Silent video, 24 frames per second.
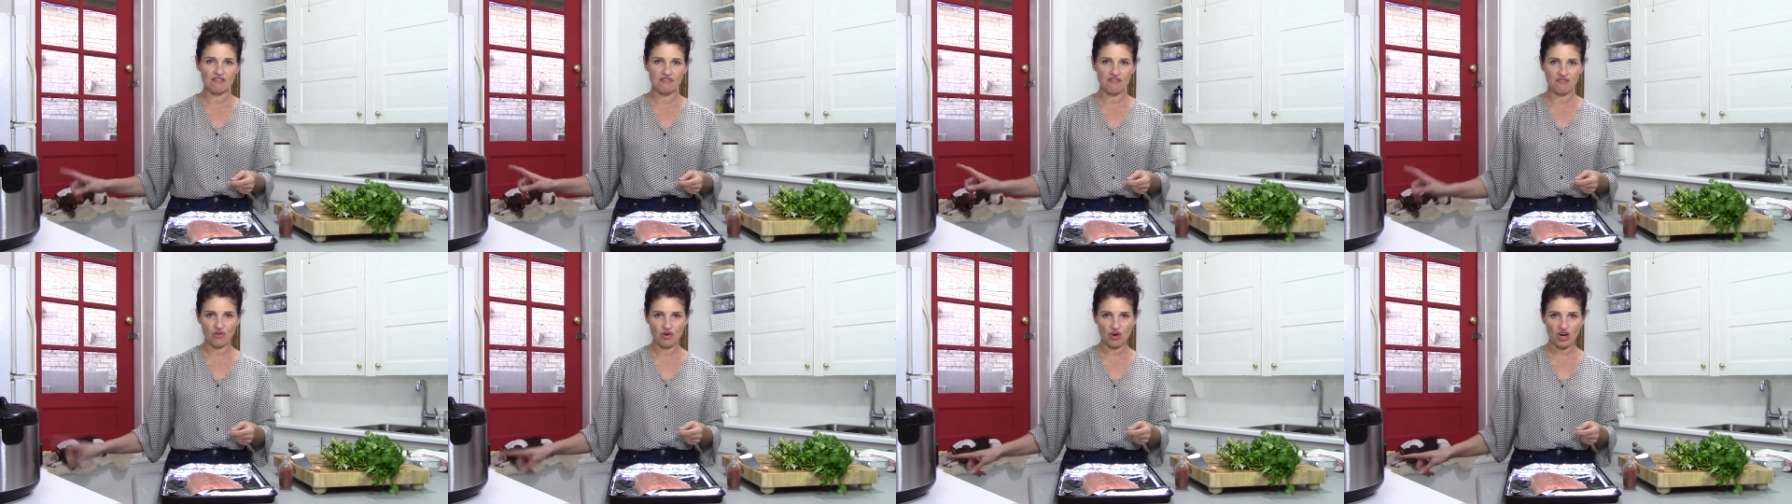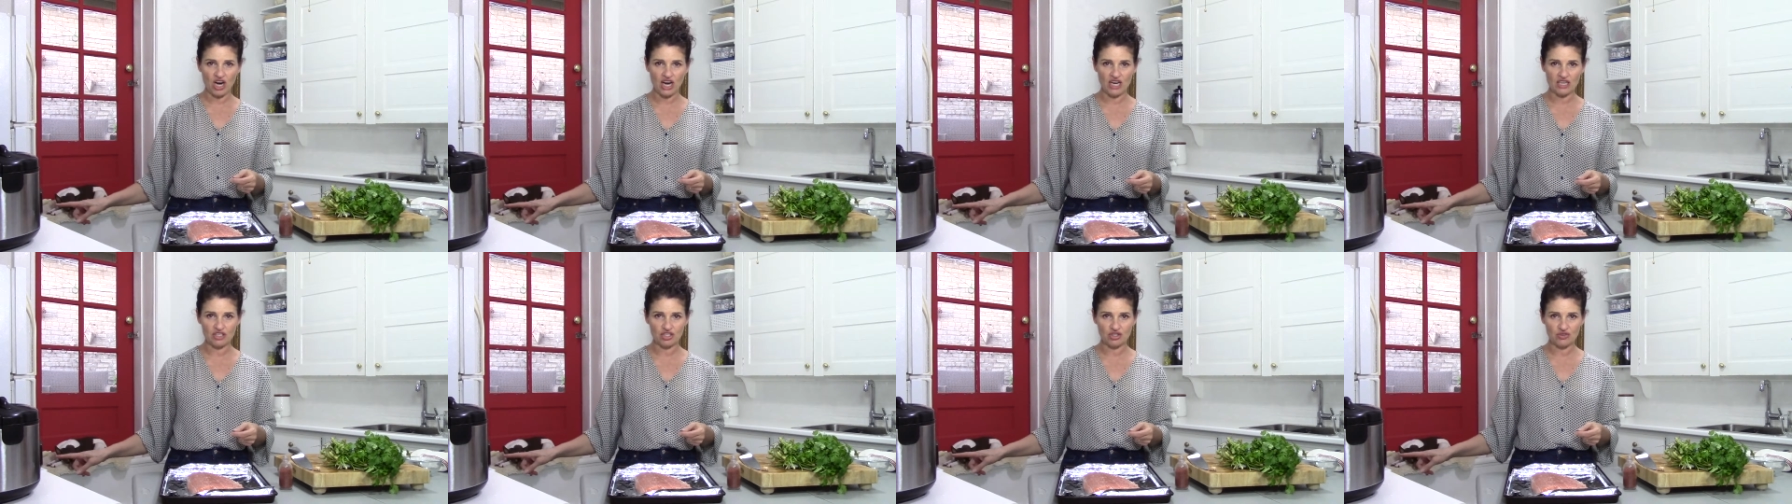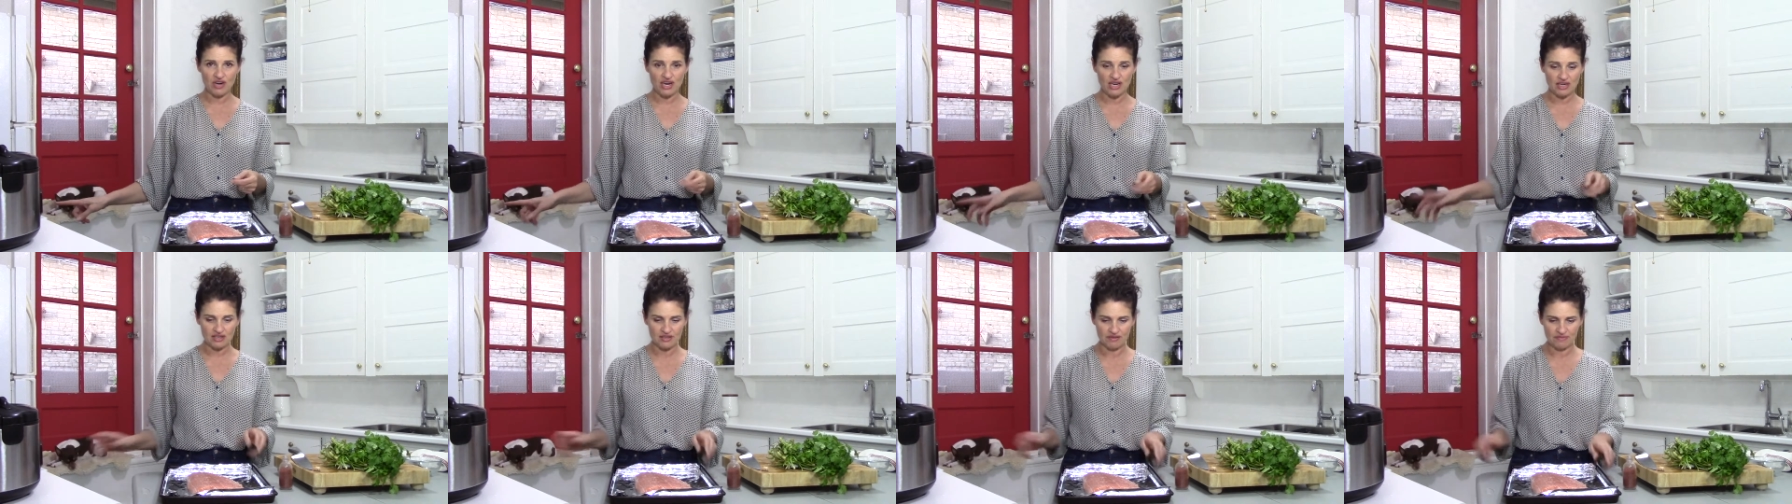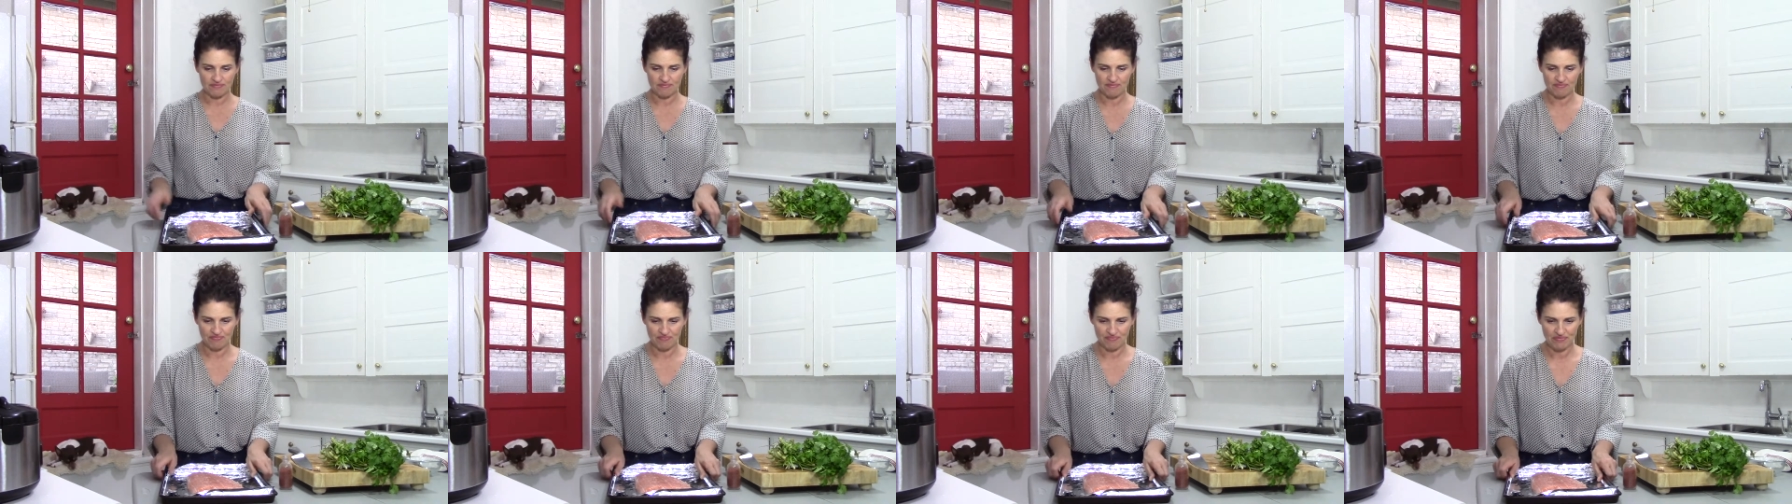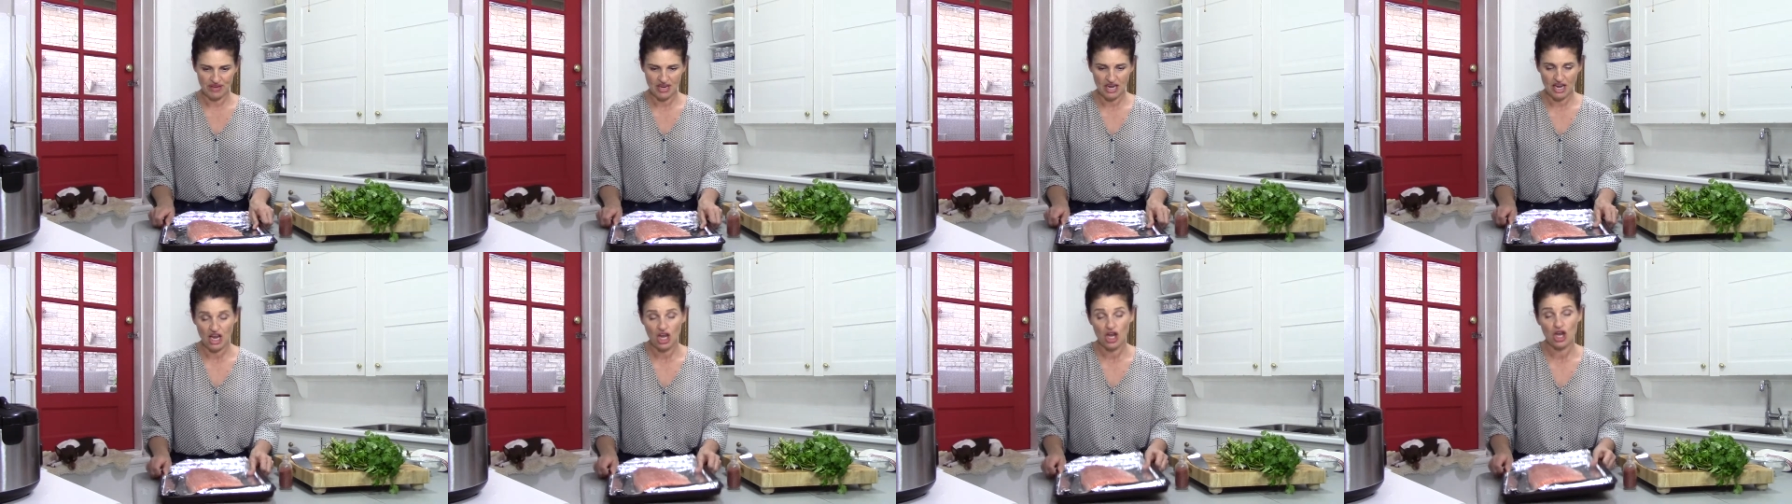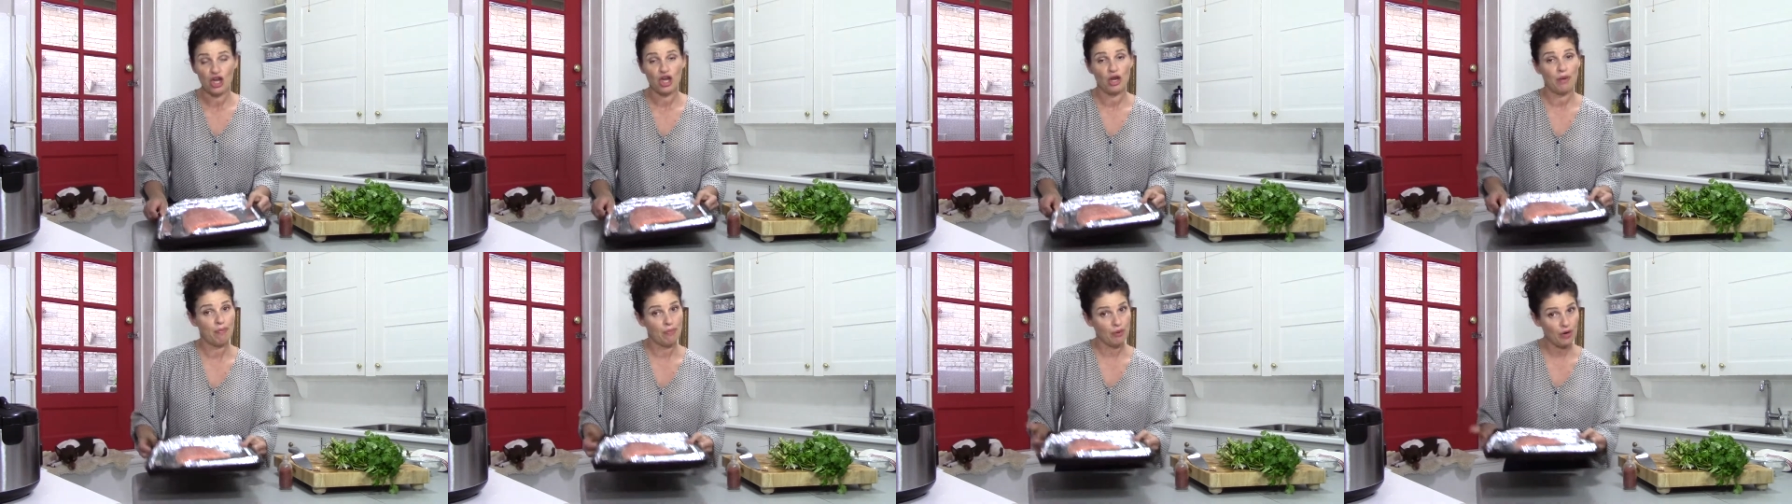400.
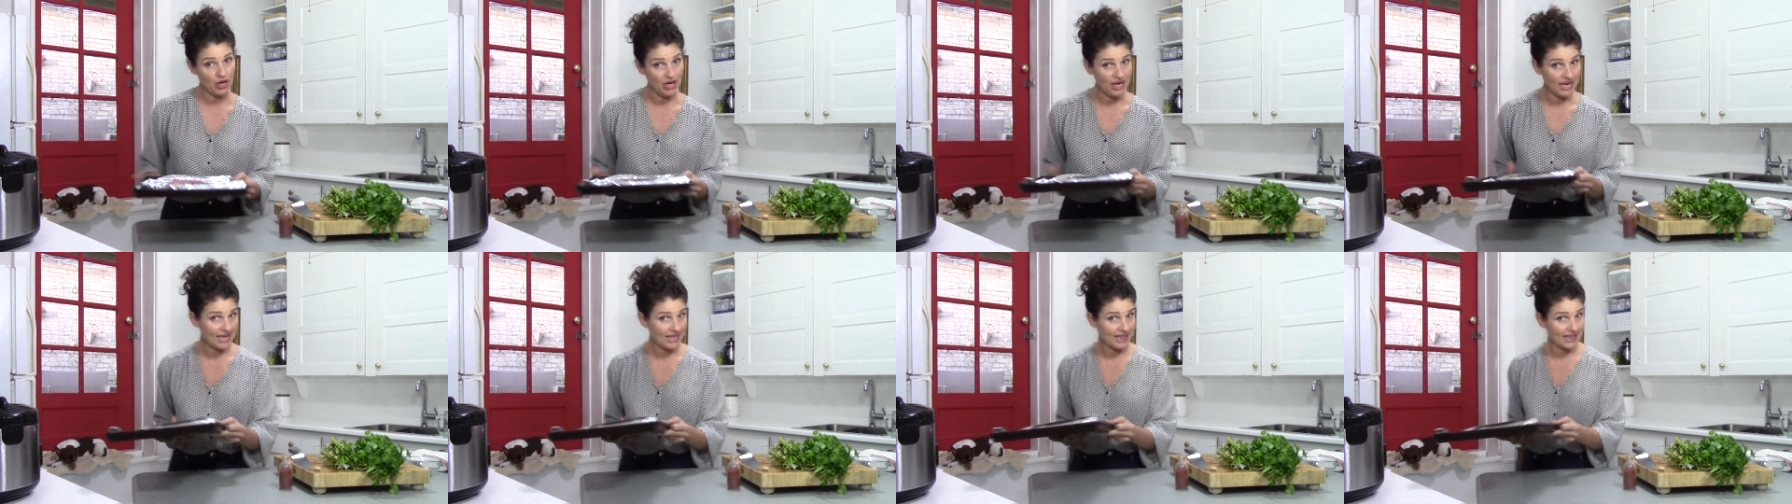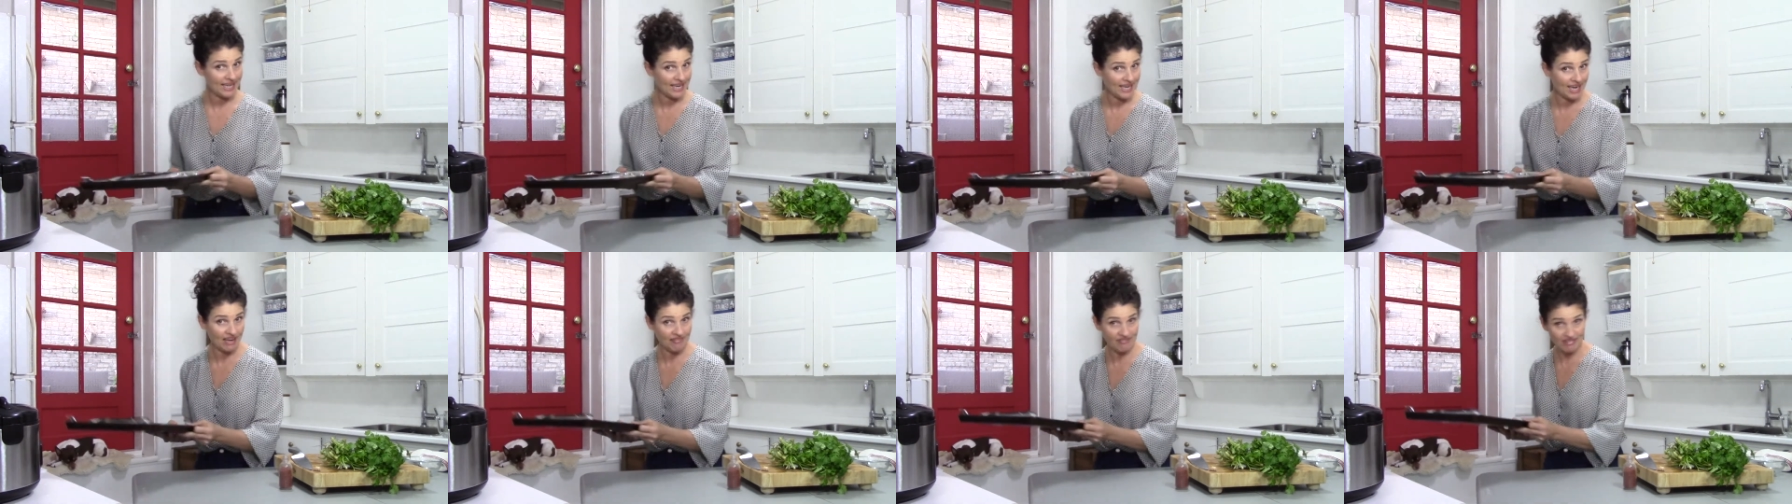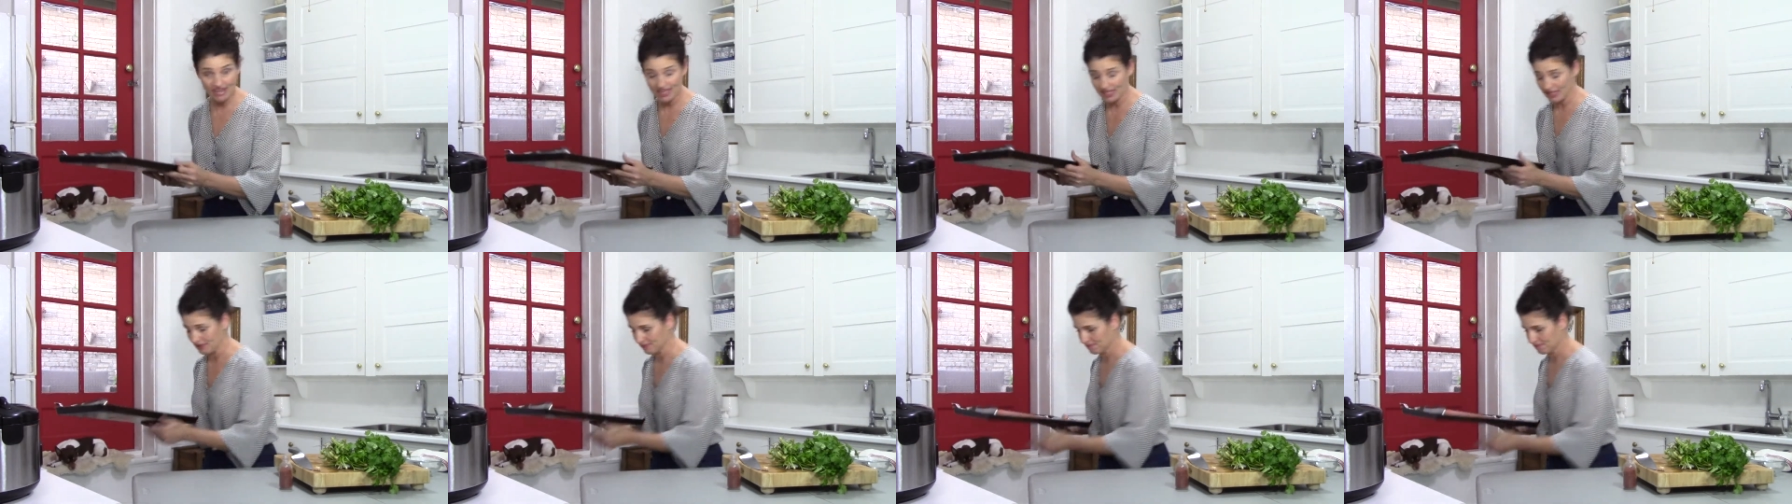You put it in the oven.